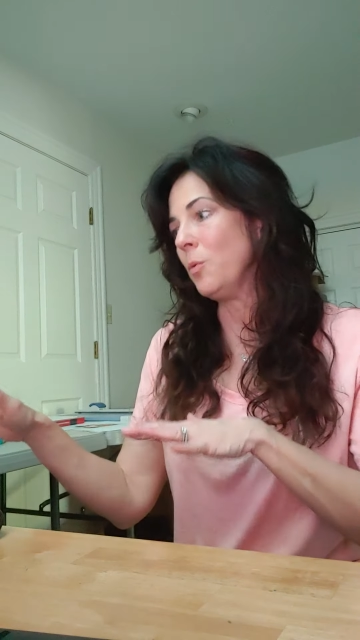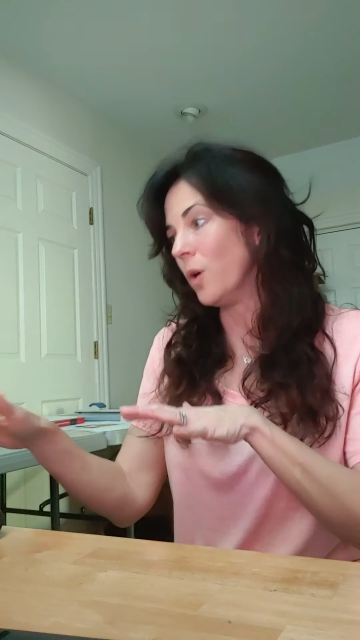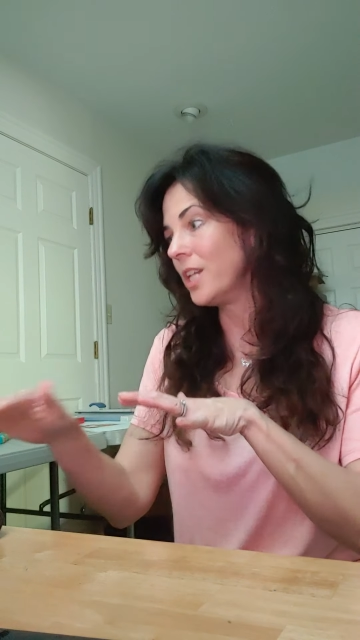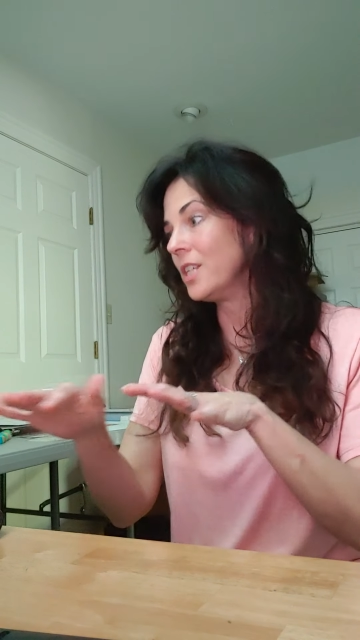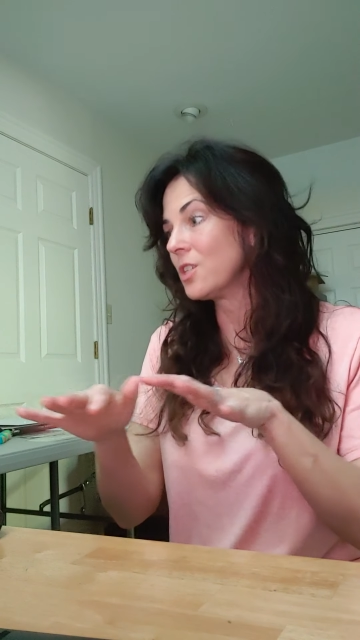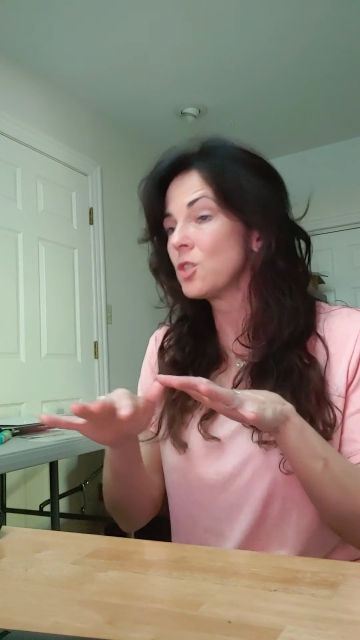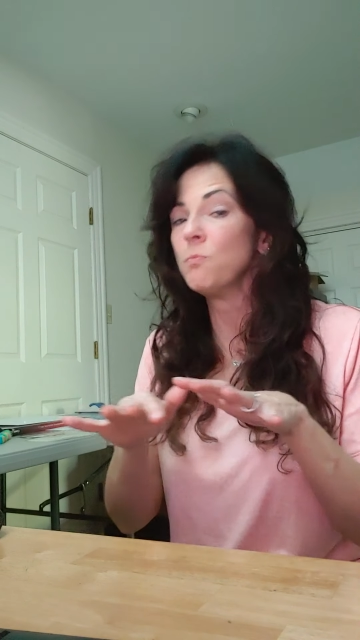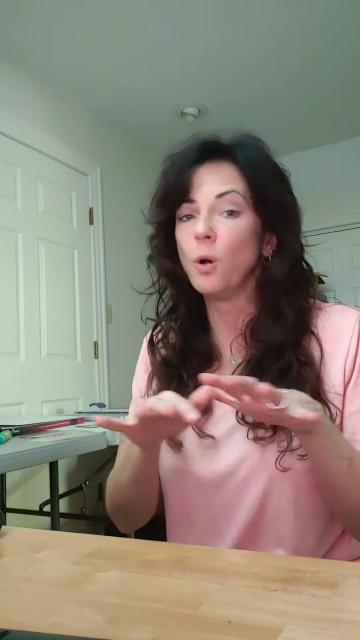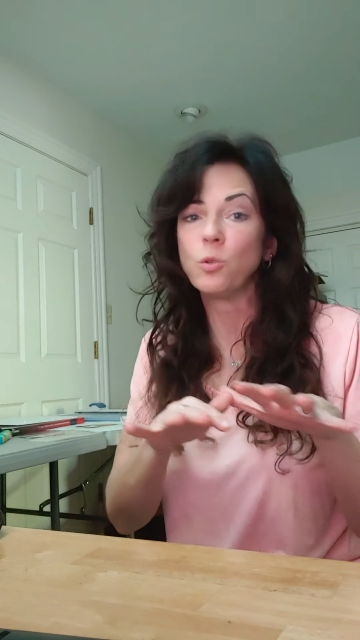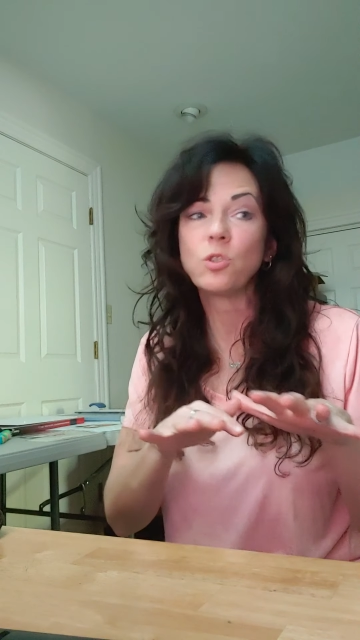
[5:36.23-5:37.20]
what
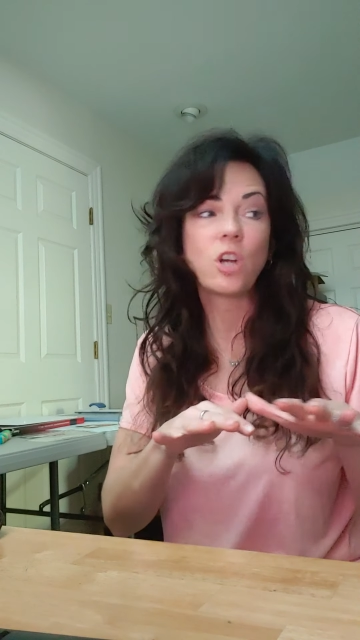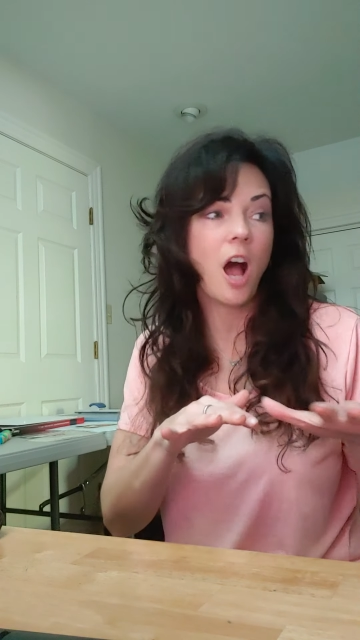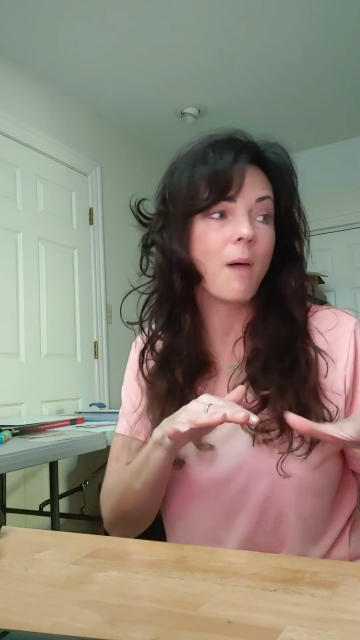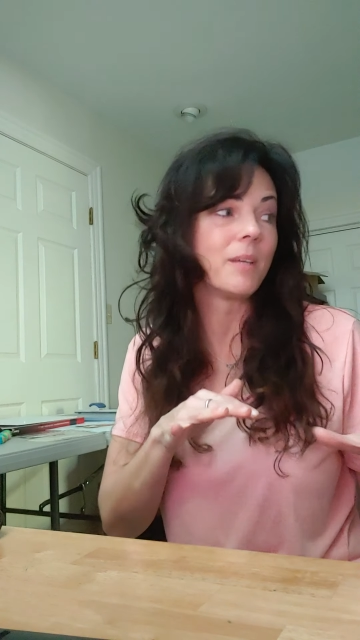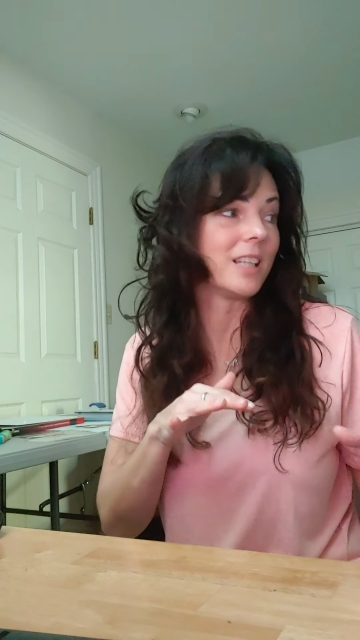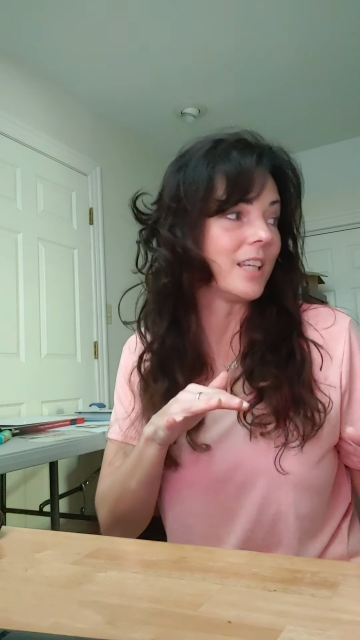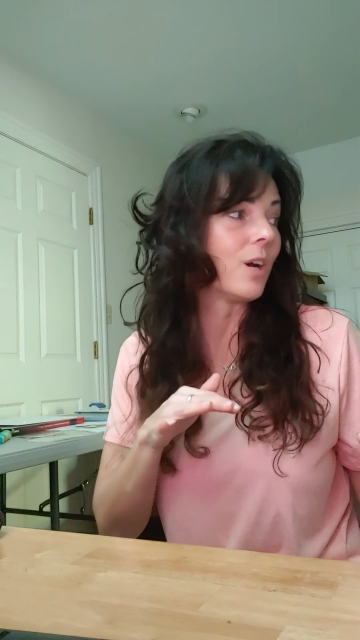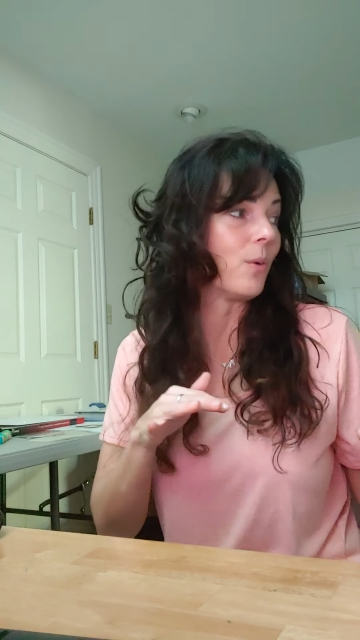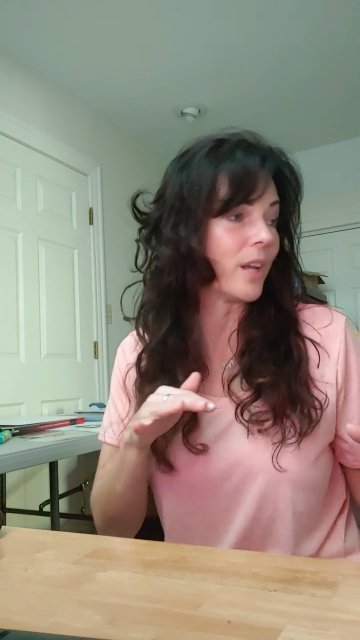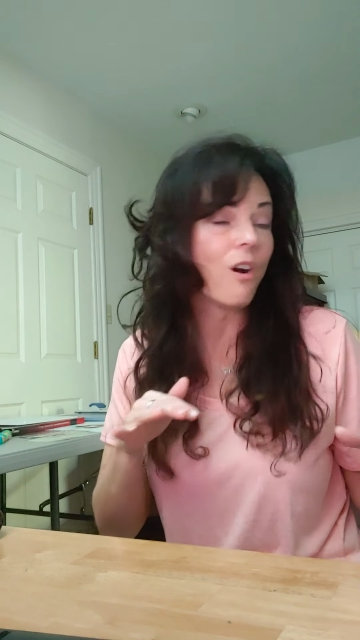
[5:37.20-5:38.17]
is most commonly
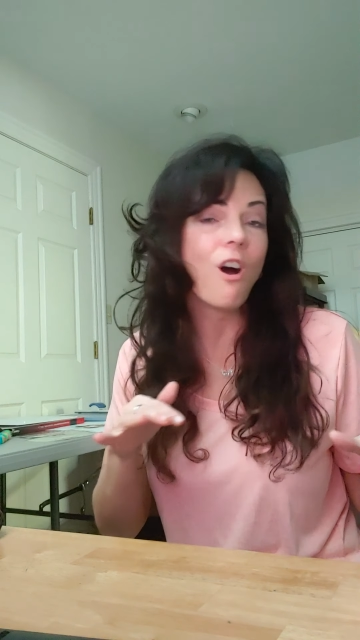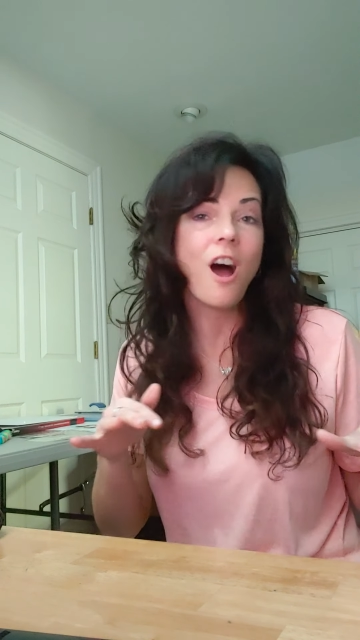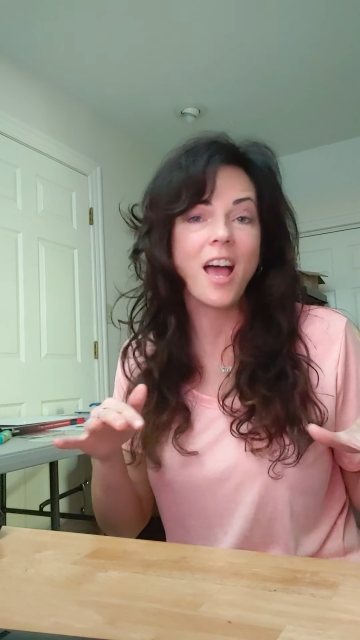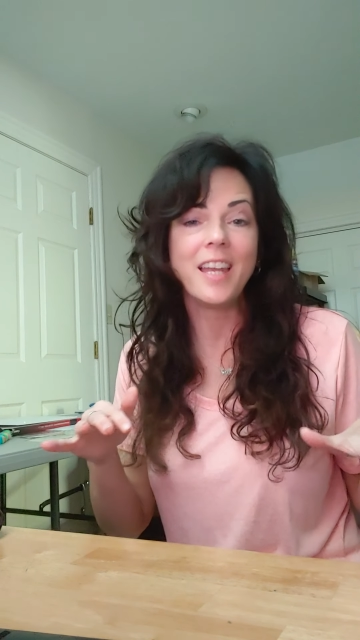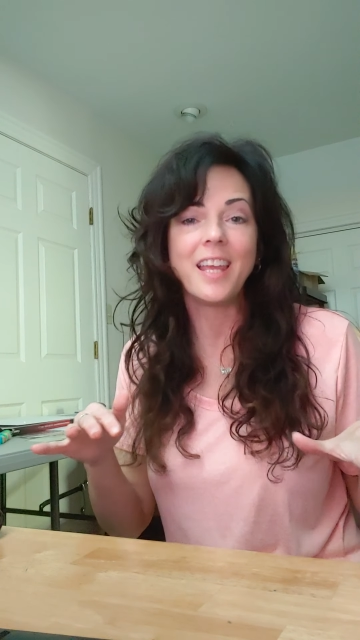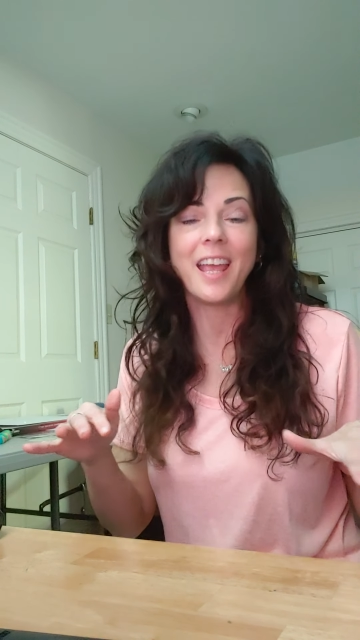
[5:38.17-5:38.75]
going on.